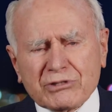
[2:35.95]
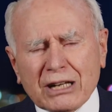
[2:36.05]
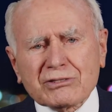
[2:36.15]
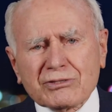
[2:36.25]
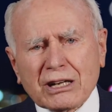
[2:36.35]

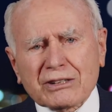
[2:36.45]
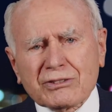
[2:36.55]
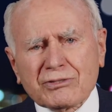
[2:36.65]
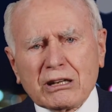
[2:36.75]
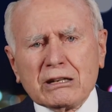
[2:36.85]
such and such
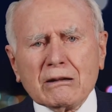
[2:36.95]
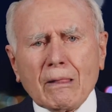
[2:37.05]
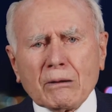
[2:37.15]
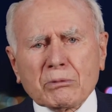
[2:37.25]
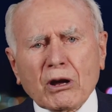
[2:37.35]
a seat,
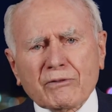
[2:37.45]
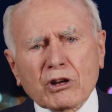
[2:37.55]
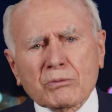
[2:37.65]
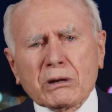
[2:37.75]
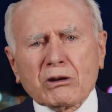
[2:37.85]
but I've
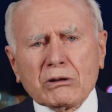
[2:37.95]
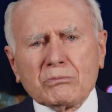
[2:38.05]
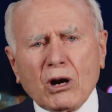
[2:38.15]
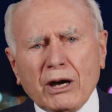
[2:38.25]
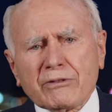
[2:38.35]
got to bear
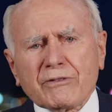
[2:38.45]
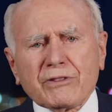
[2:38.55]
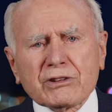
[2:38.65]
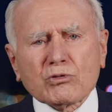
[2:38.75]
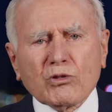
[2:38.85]
in mind
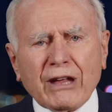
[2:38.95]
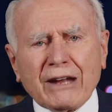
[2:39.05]
that this or